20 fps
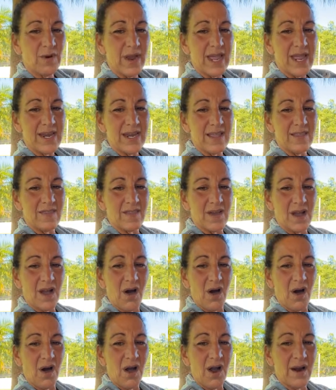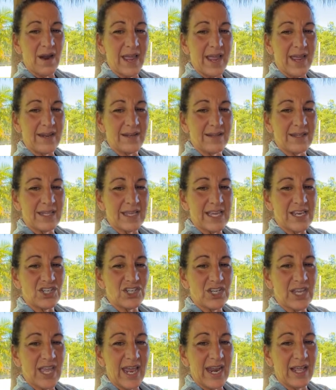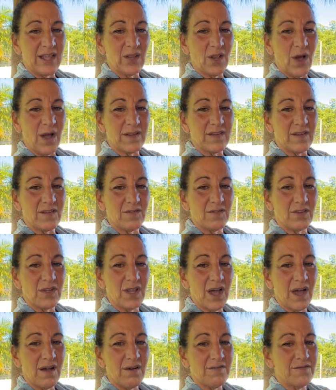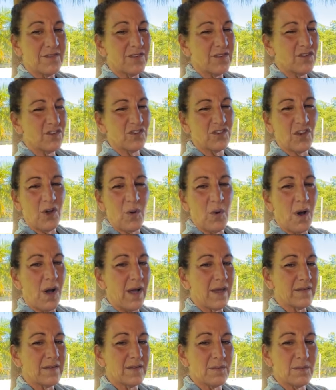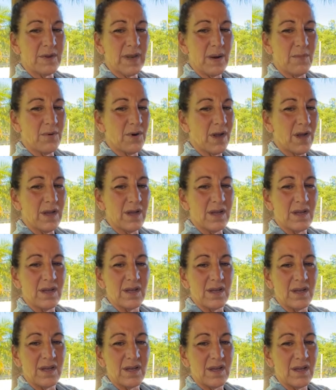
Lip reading: great. In the car and leash, getting lots of love. So awesome, Deborah.